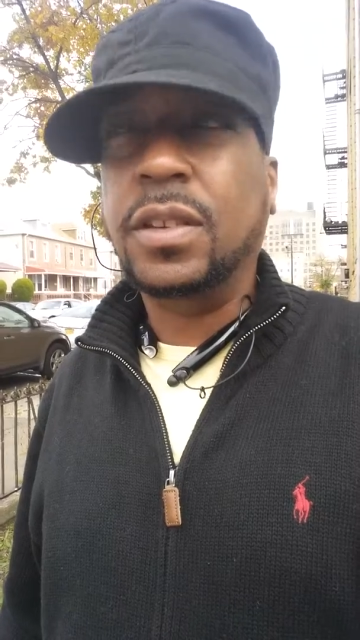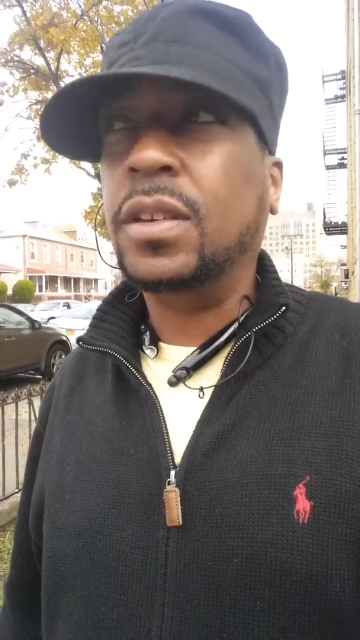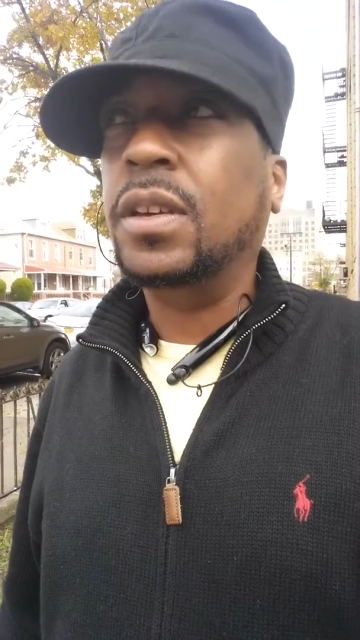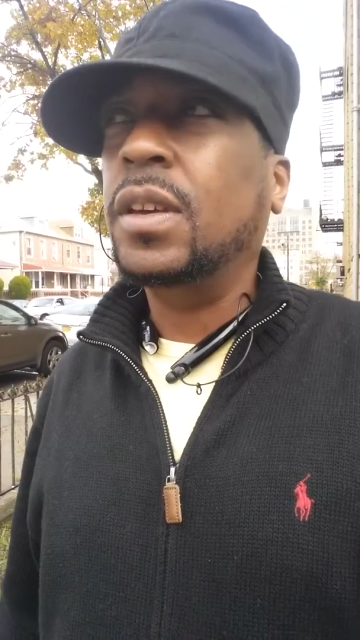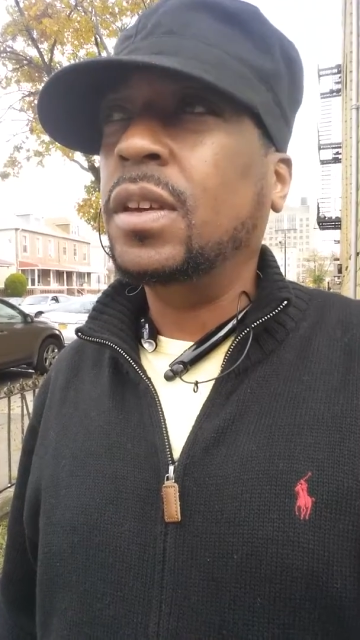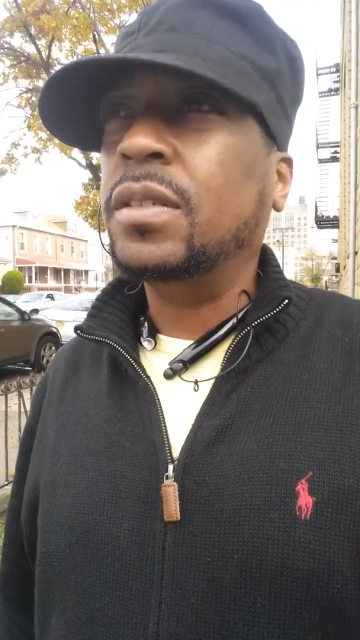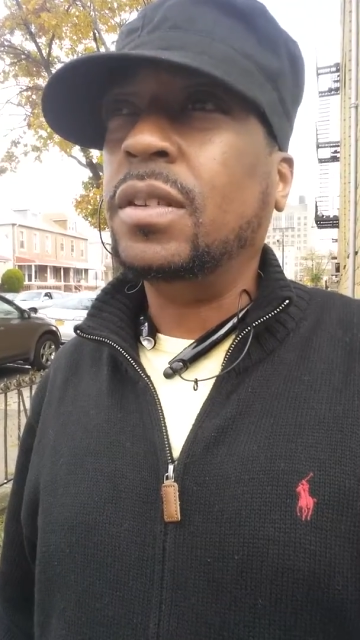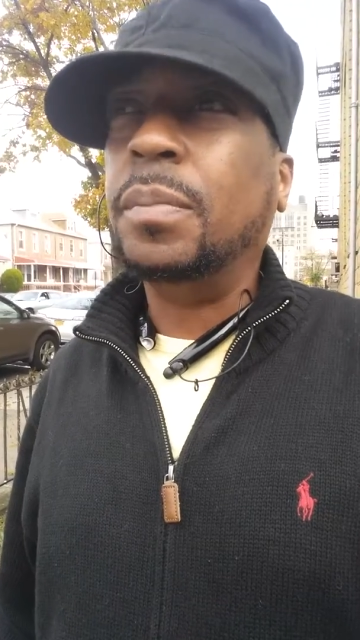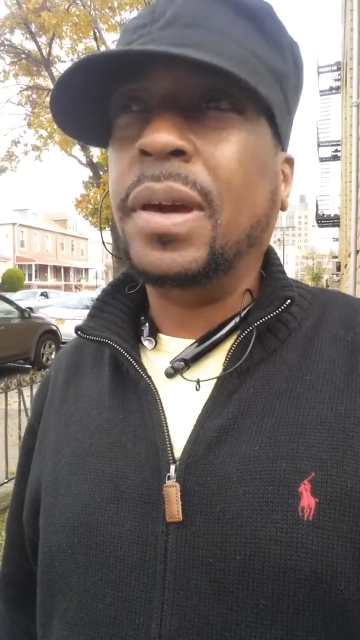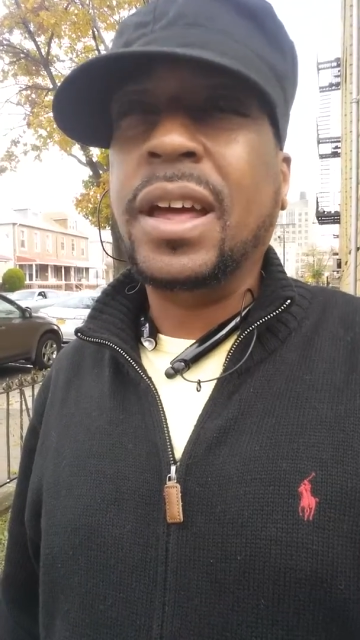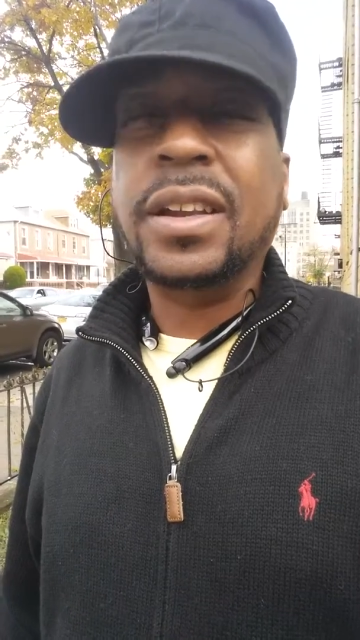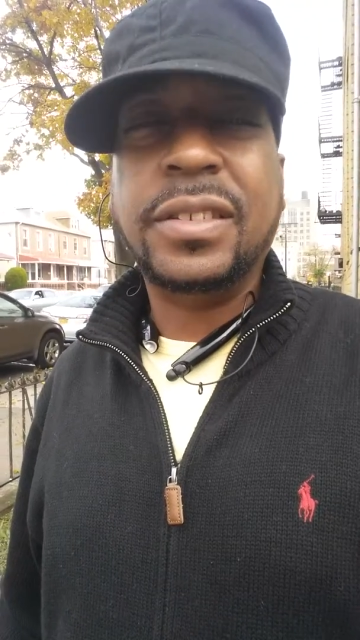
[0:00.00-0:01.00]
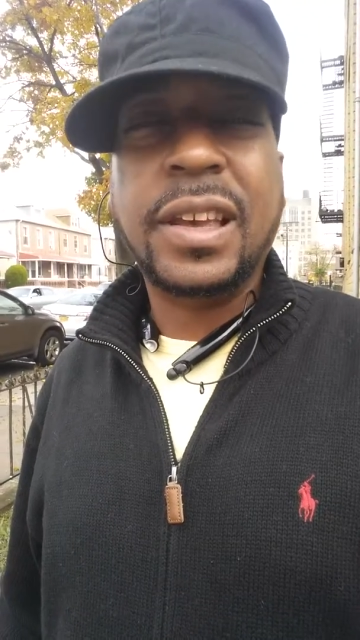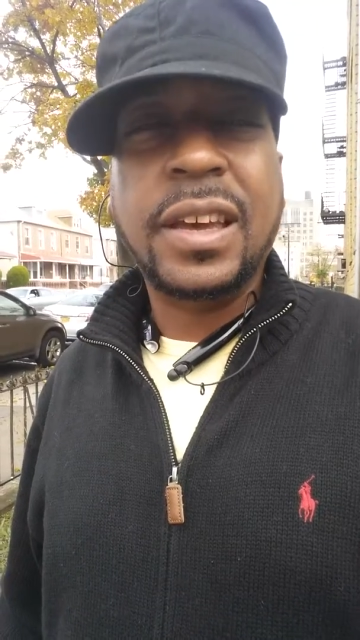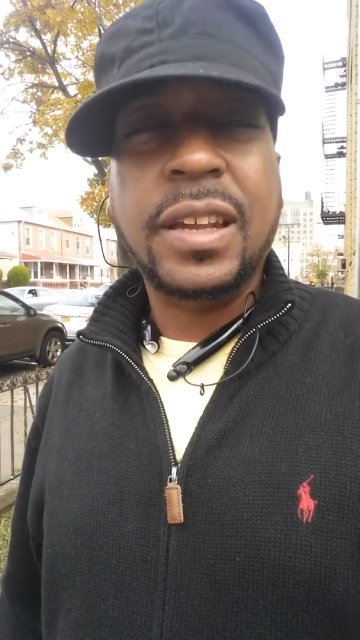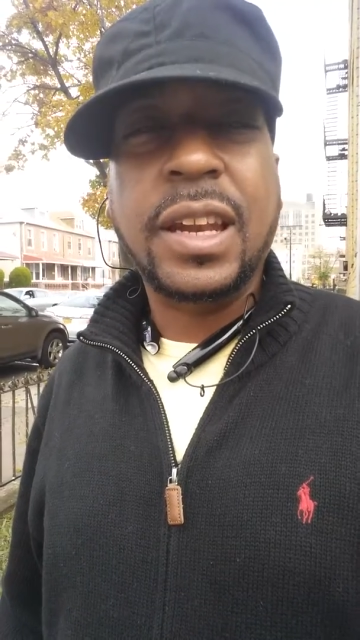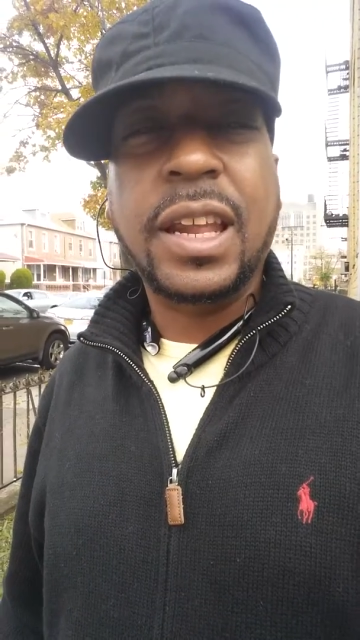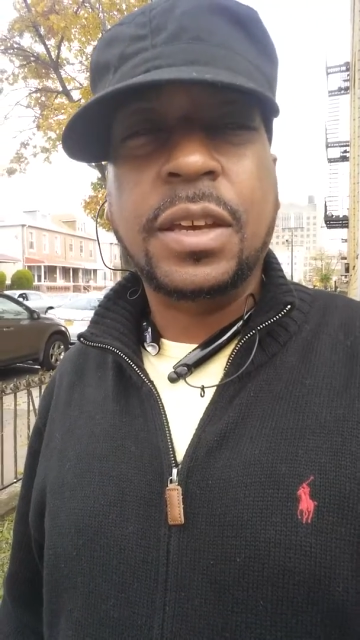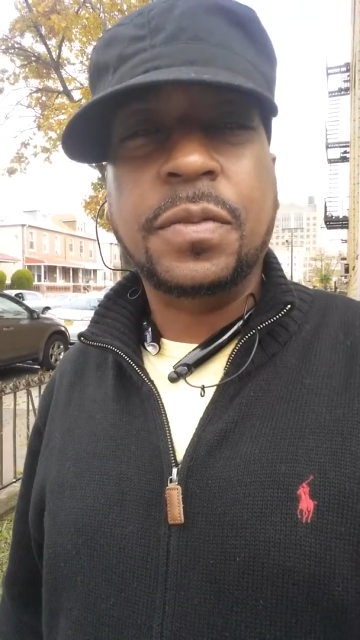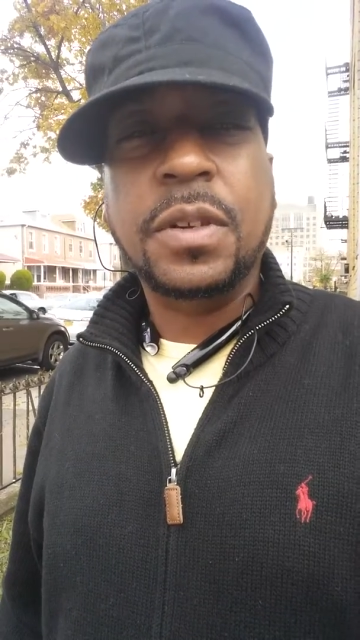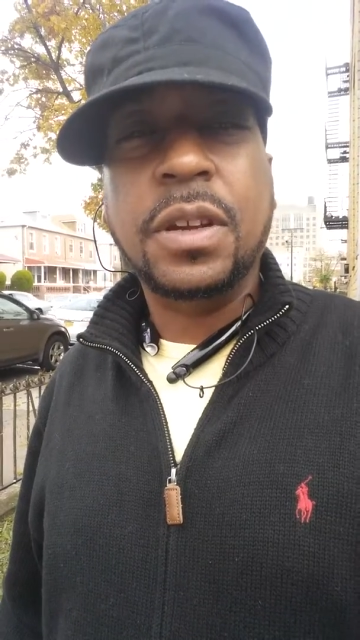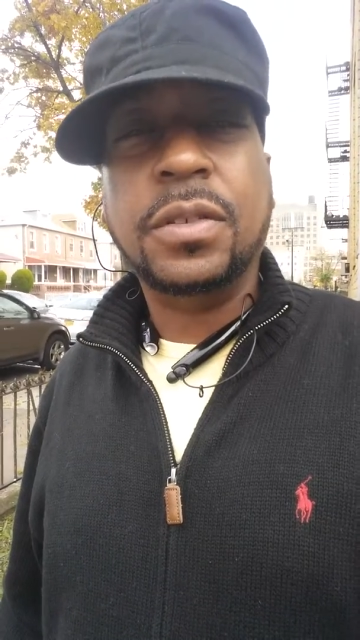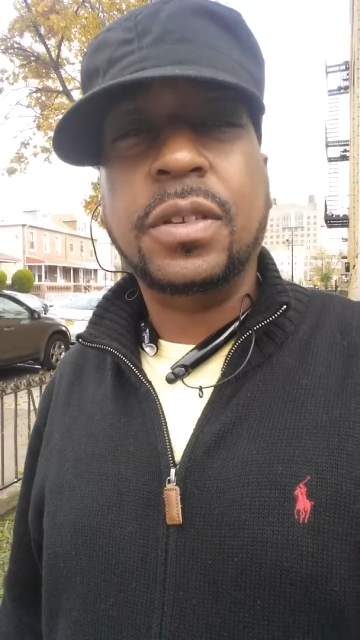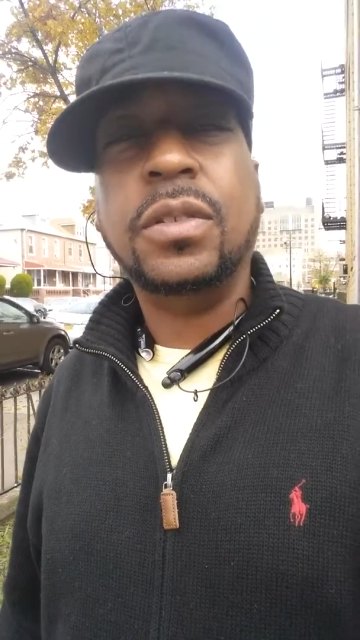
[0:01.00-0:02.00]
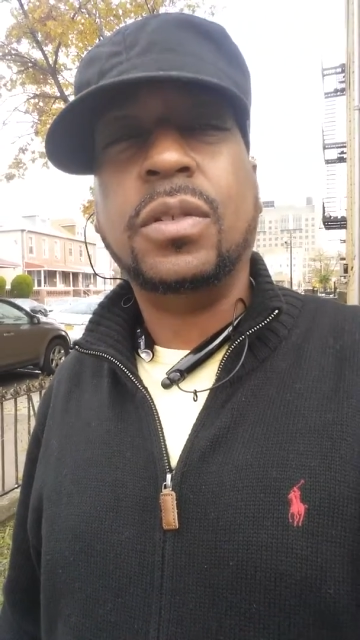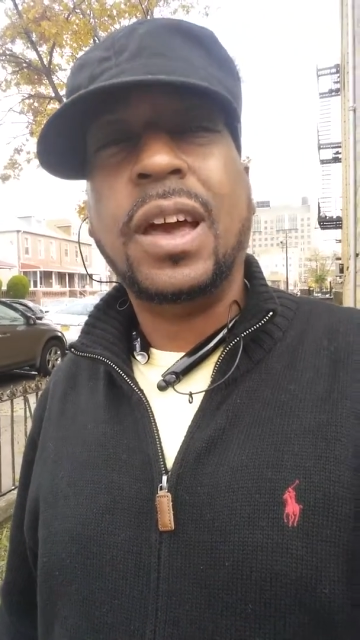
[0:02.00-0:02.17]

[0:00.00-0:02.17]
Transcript: to, to balance out in life, you know what I'm saying?